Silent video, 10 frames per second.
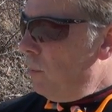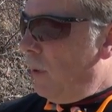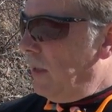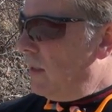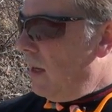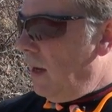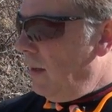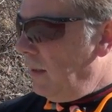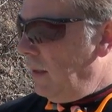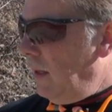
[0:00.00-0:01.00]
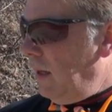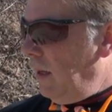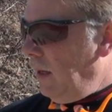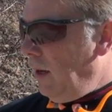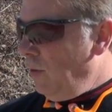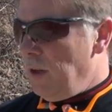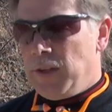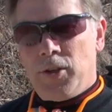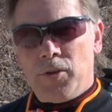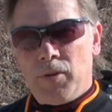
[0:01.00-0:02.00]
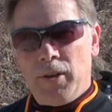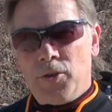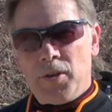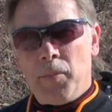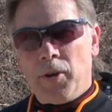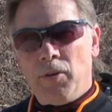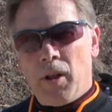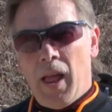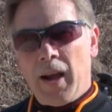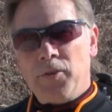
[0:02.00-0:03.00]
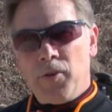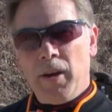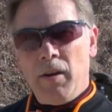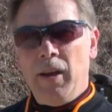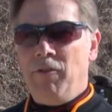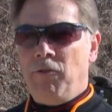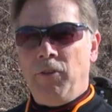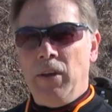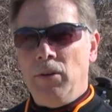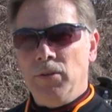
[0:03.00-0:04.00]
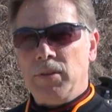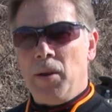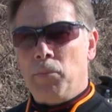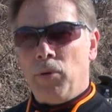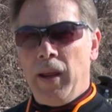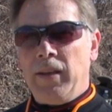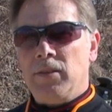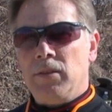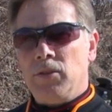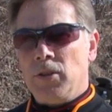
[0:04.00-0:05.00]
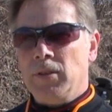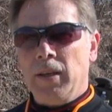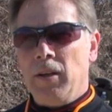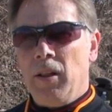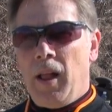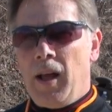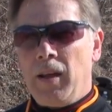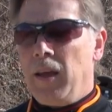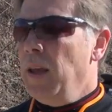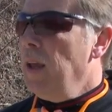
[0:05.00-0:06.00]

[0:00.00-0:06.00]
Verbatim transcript: but uh, you know, it's your, it's your typical Glock trigger. It feels and breaks just like a Glock.